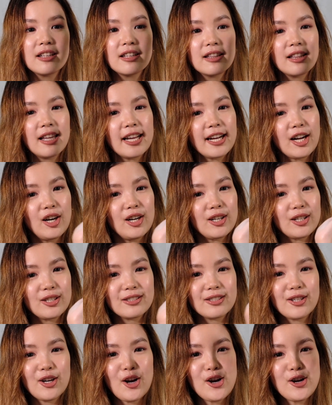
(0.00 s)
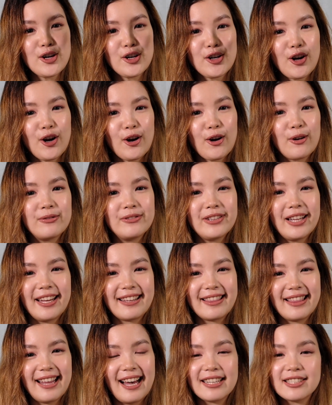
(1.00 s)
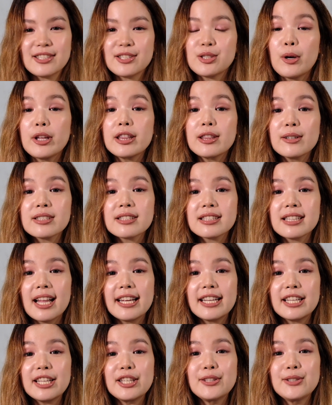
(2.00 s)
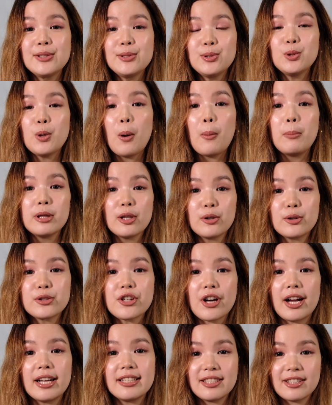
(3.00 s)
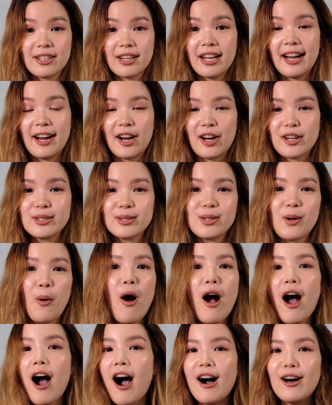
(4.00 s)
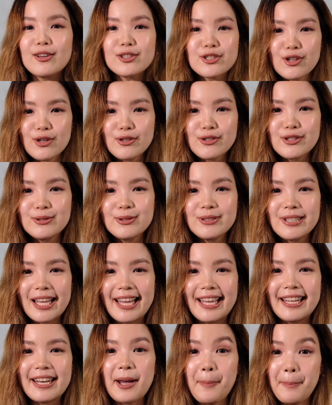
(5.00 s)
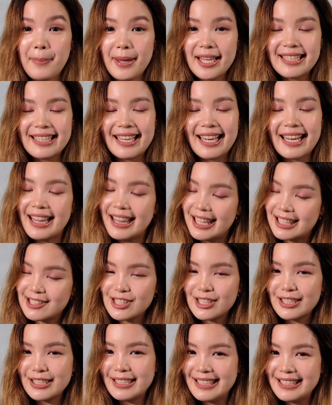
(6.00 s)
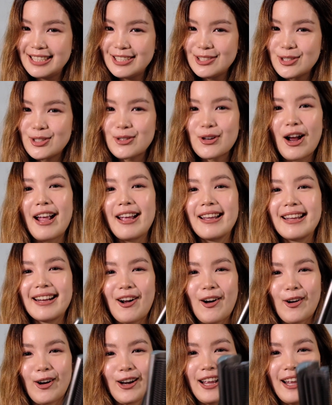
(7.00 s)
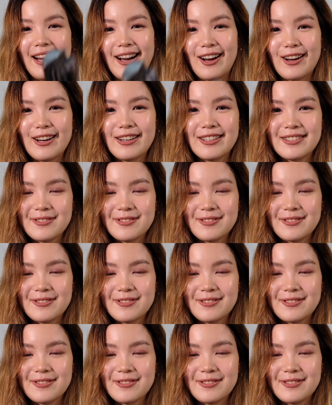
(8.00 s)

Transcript: like a curve like that. So it looks like you blow dried your hair. So I'll show you in a bit. Let's continue drying our hair.